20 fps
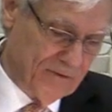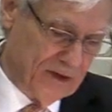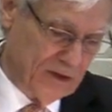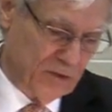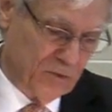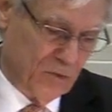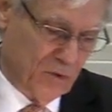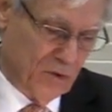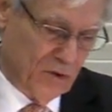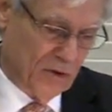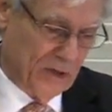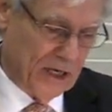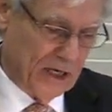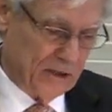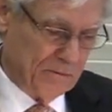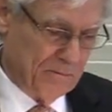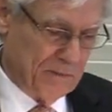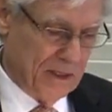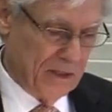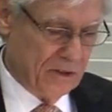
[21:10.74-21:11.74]
this world has
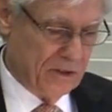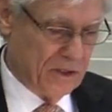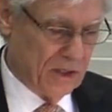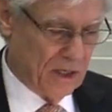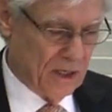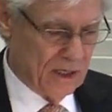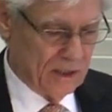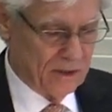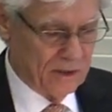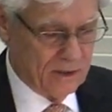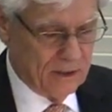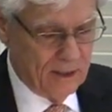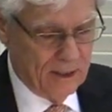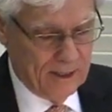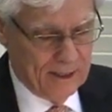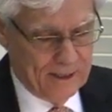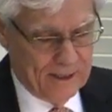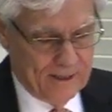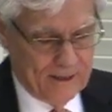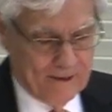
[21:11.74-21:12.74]
been judged.
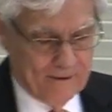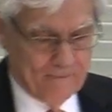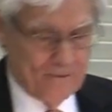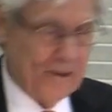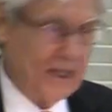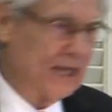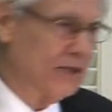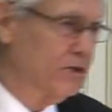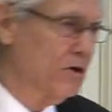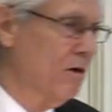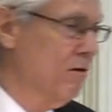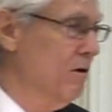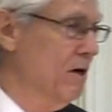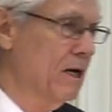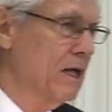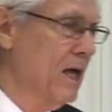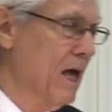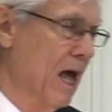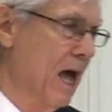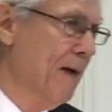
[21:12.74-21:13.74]
Well, that's
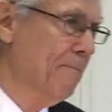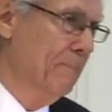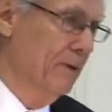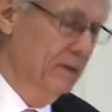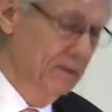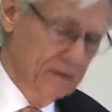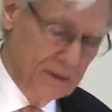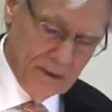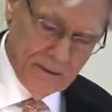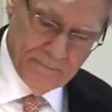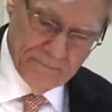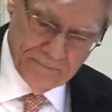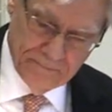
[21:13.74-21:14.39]
already happened.